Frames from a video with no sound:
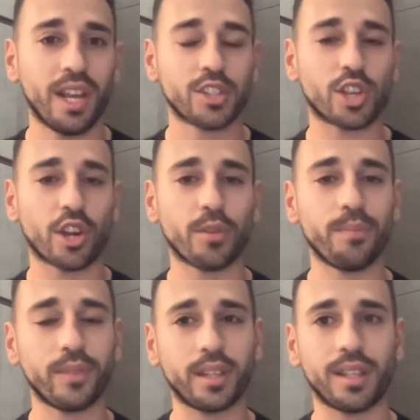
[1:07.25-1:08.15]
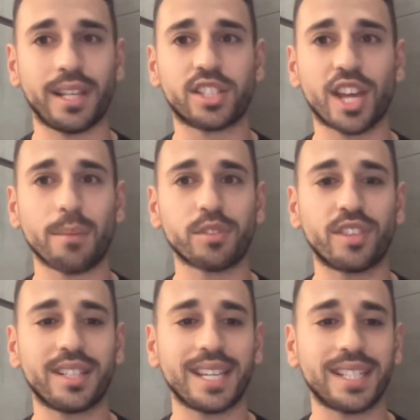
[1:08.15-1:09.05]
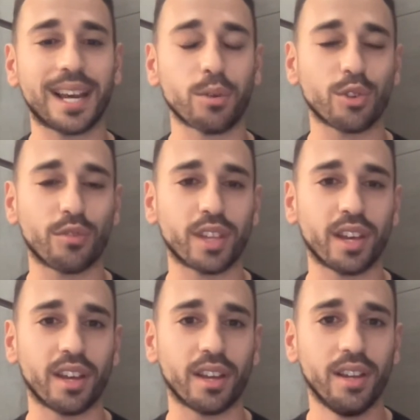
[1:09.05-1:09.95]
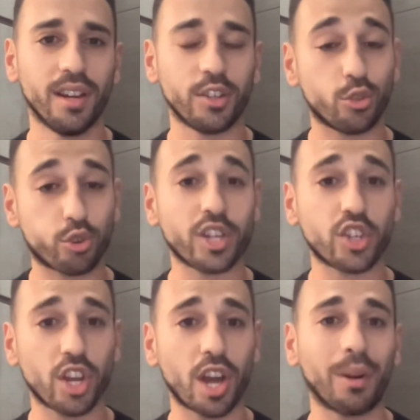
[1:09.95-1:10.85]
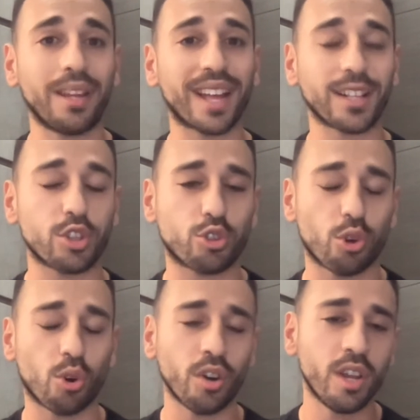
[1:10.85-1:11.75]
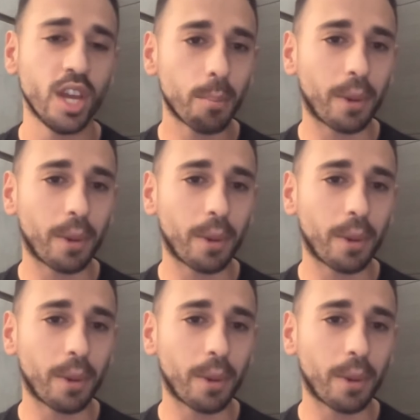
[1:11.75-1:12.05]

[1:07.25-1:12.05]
So in terms of the details of the nutrition, I'll leave that to Sean,